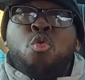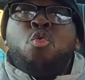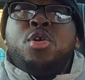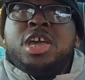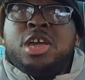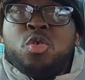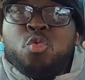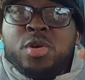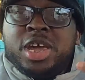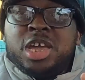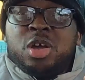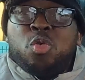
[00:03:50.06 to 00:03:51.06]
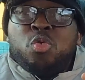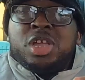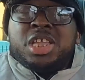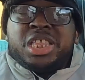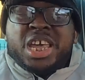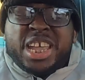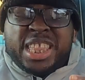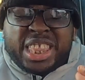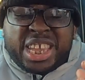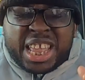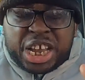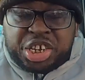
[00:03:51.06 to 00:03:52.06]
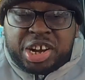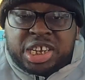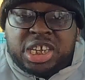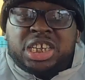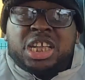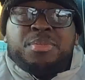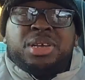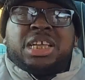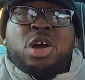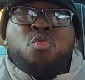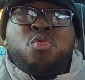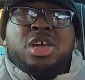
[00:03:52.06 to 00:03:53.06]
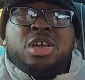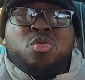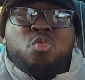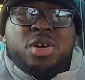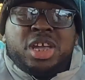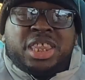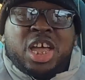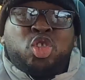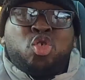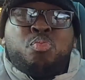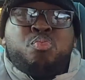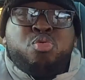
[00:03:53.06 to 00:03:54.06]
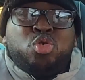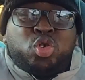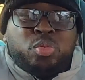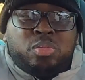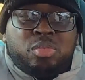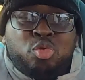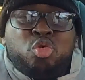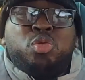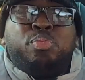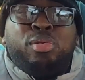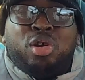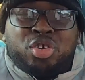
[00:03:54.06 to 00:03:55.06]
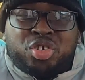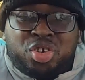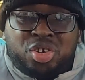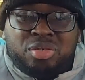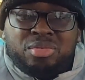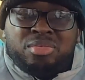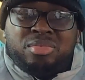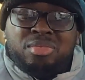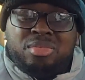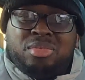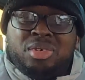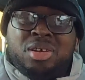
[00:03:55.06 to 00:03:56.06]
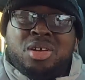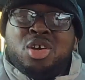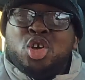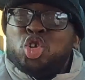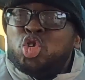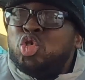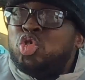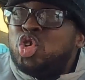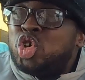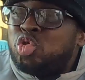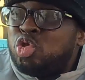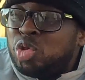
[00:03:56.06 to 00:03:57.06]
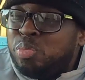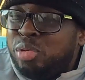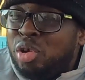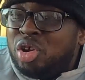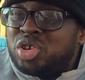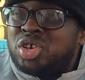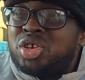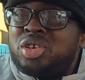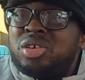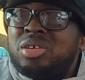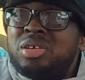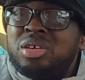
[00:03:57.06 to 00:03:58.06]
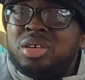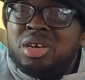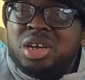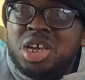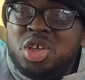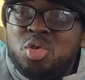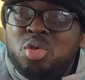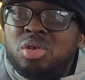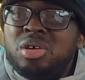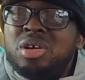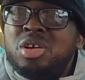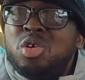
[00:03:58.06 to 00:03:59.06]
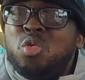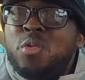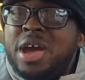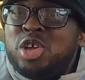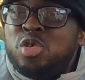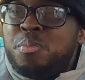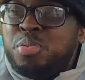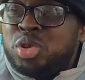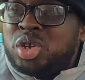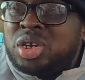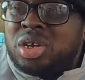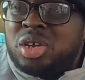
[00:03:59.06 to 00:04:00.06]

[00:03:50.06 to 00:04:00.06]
We, we, In the Nigerian system is that we, we tend to put roadblocks. So those roadblocks, you know, where you put